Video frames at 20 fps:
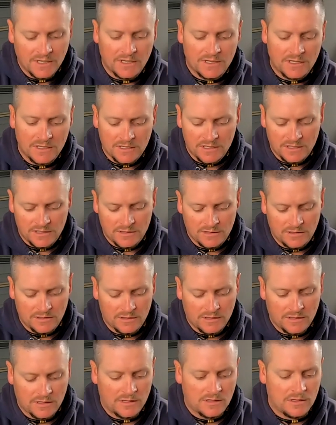And then
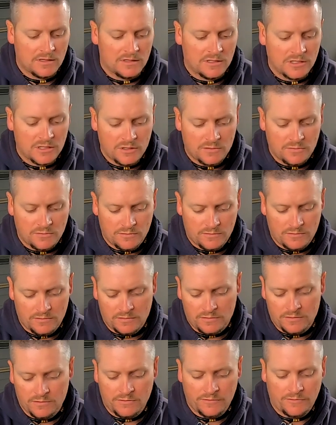just
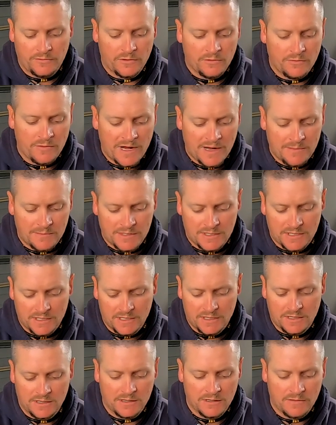do a few wraps
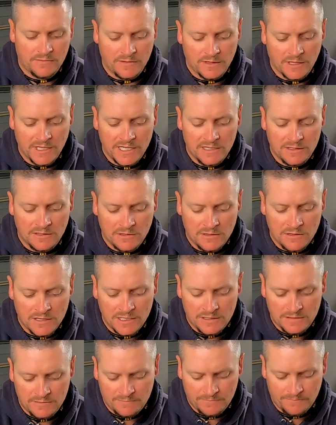of the leader line.